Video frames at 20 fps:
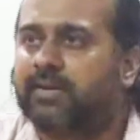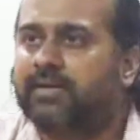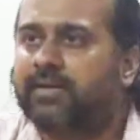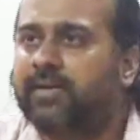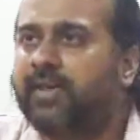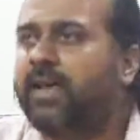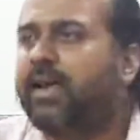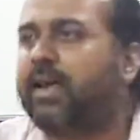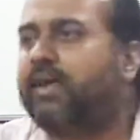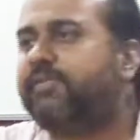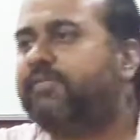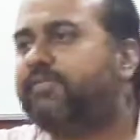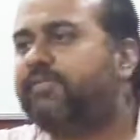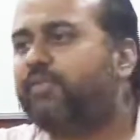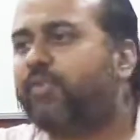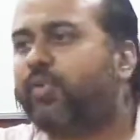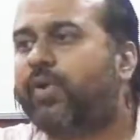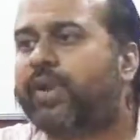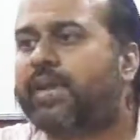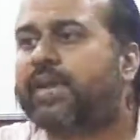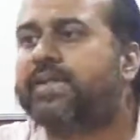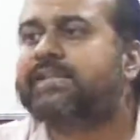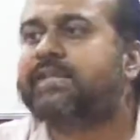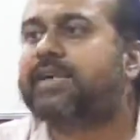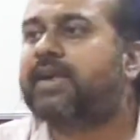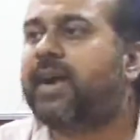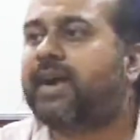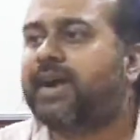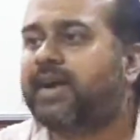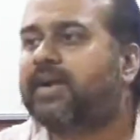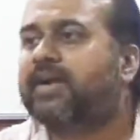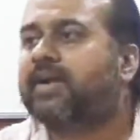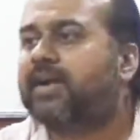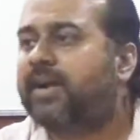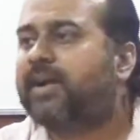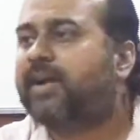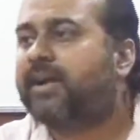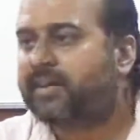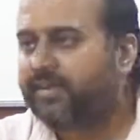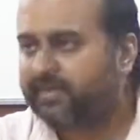they have queries regarding
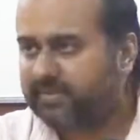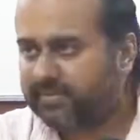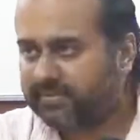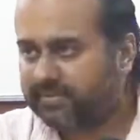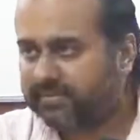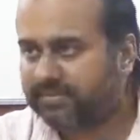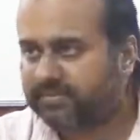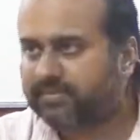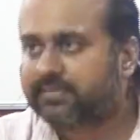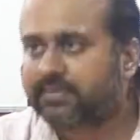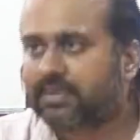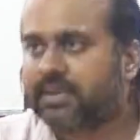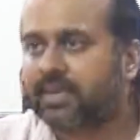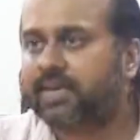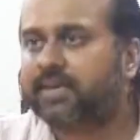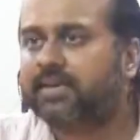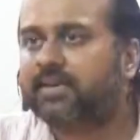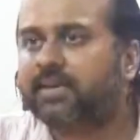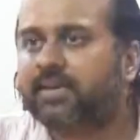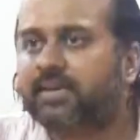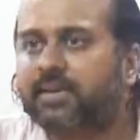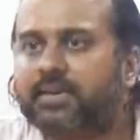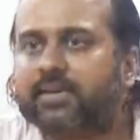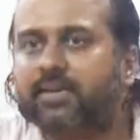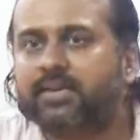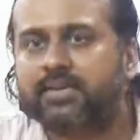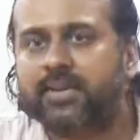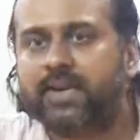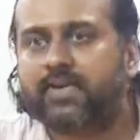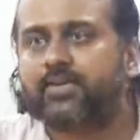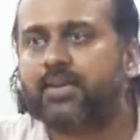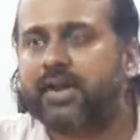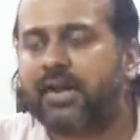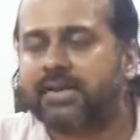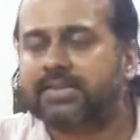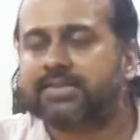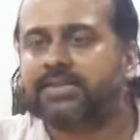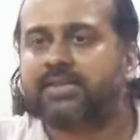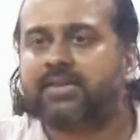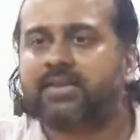career. They would
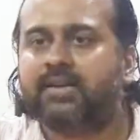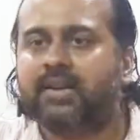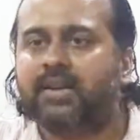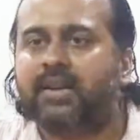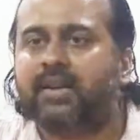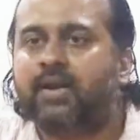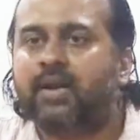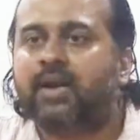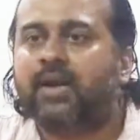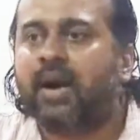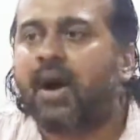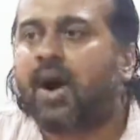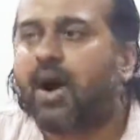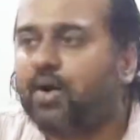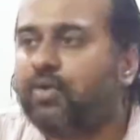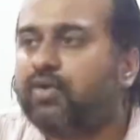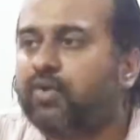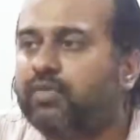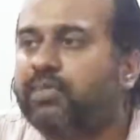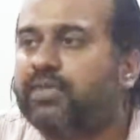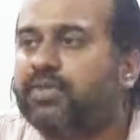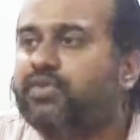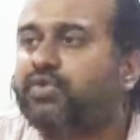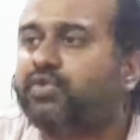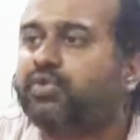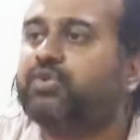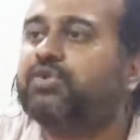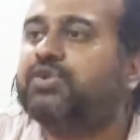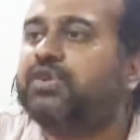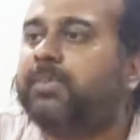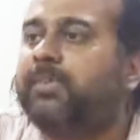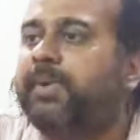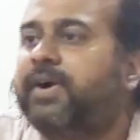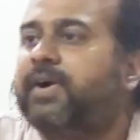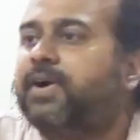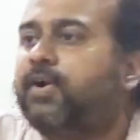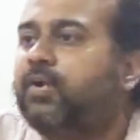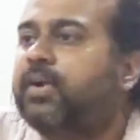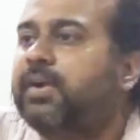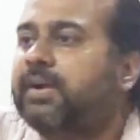ask, how do we choose a
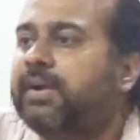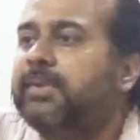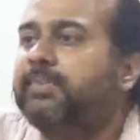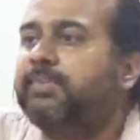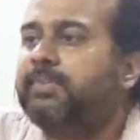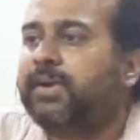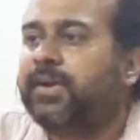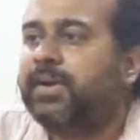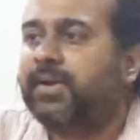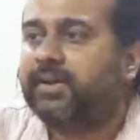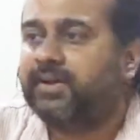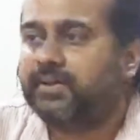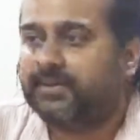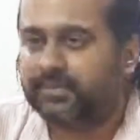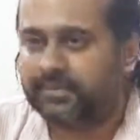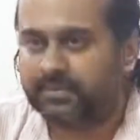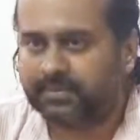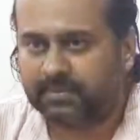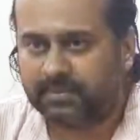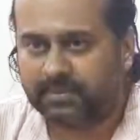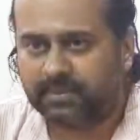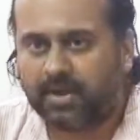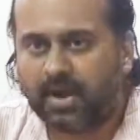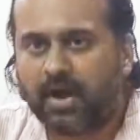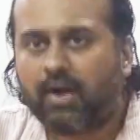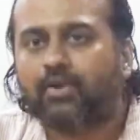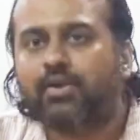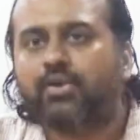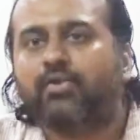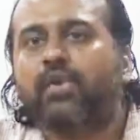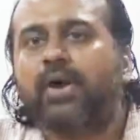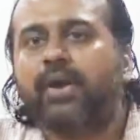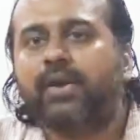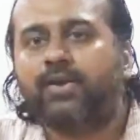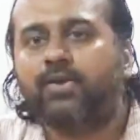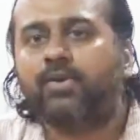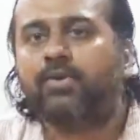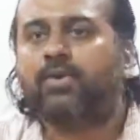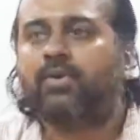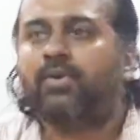particular company? How do I
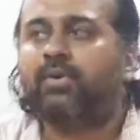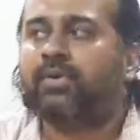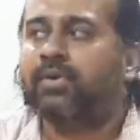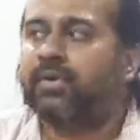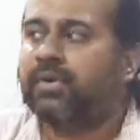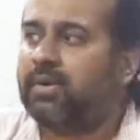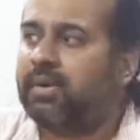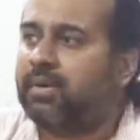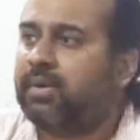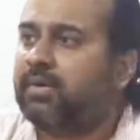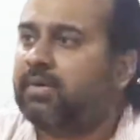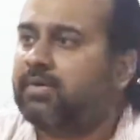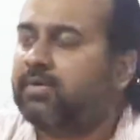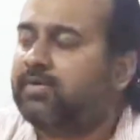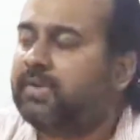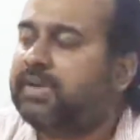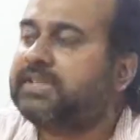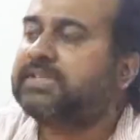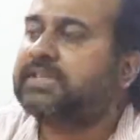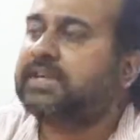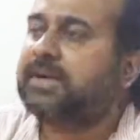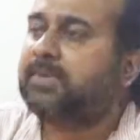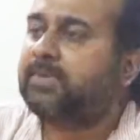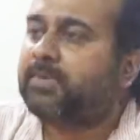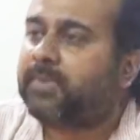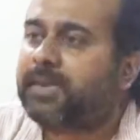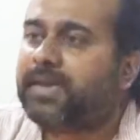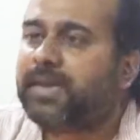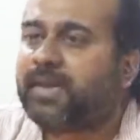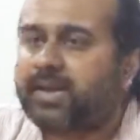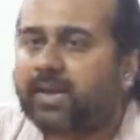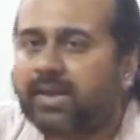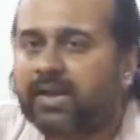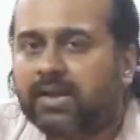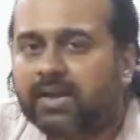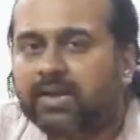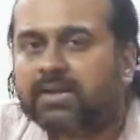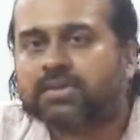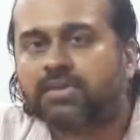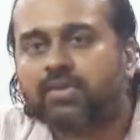know which
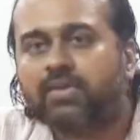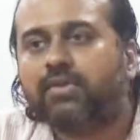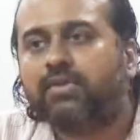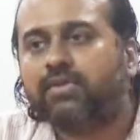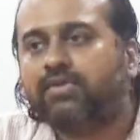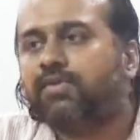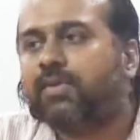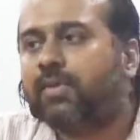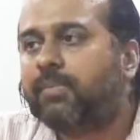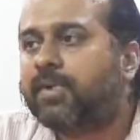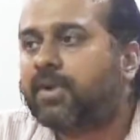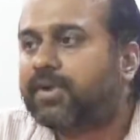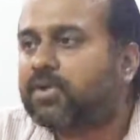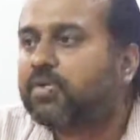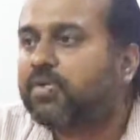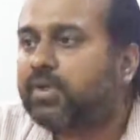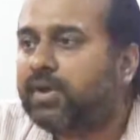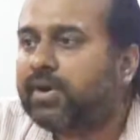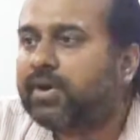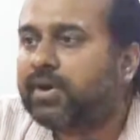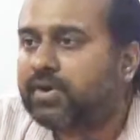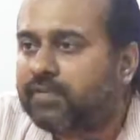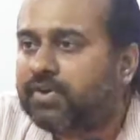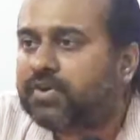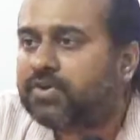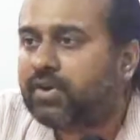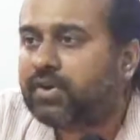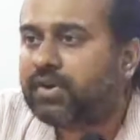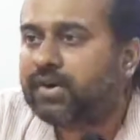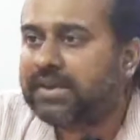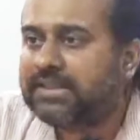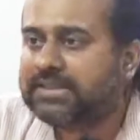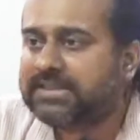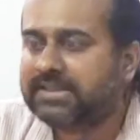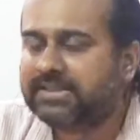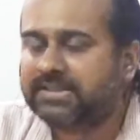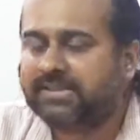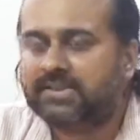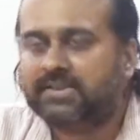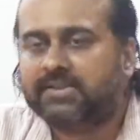company is good for me to work in, which
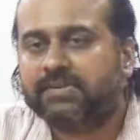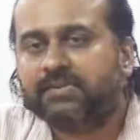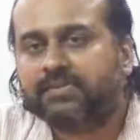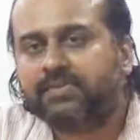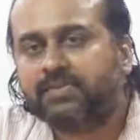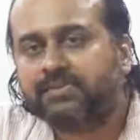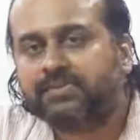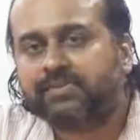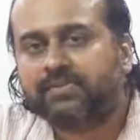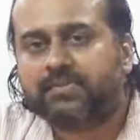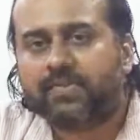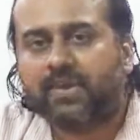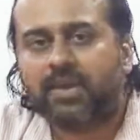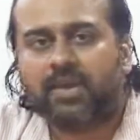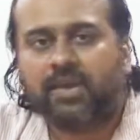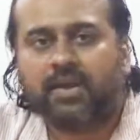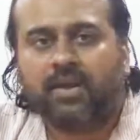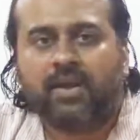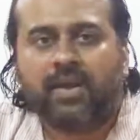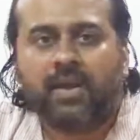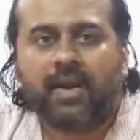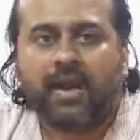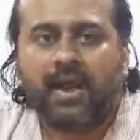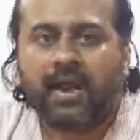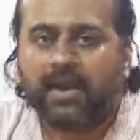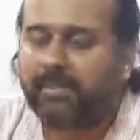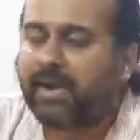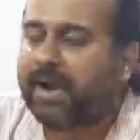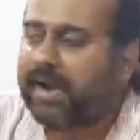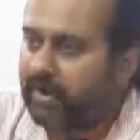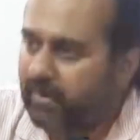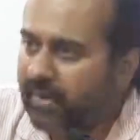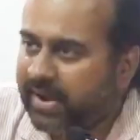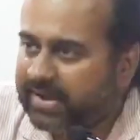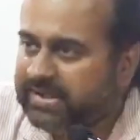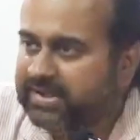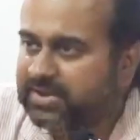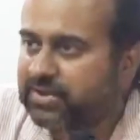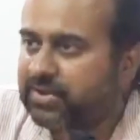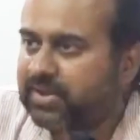organization? And my
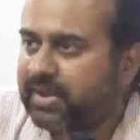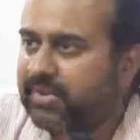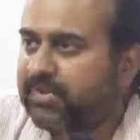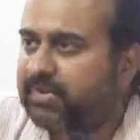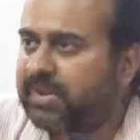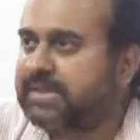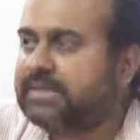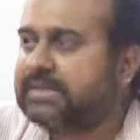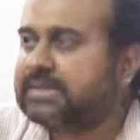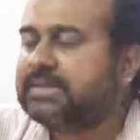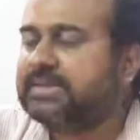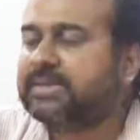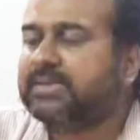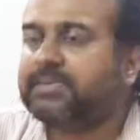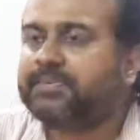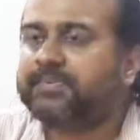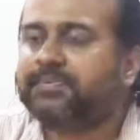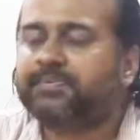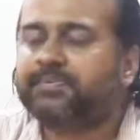advice to them is,